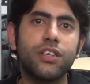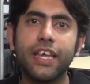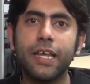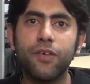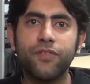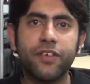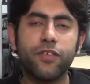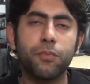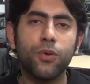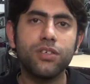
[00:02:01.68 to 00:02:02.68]
the team of
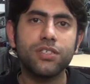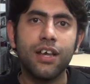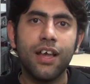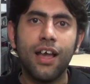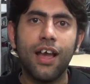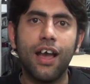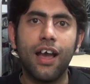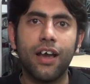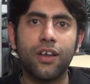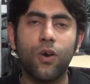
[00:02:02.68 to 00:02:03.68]
Network Bulls
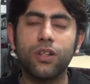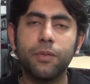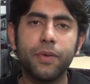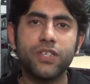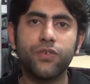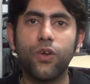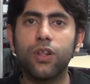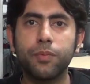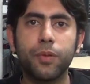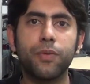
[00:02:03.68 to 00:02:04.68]
and all the best for
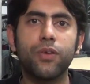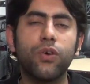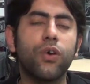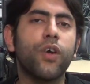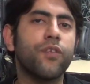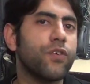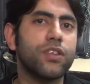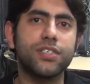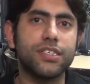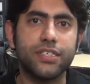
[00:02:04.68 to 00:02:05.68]
all the people who are going for
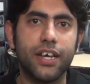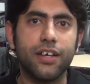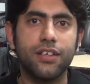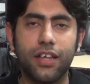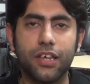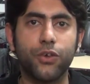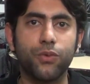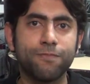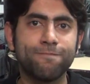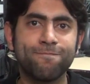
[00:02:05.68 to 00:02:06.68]
the CCIE. Thank
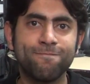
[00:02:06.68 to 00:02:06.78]
you.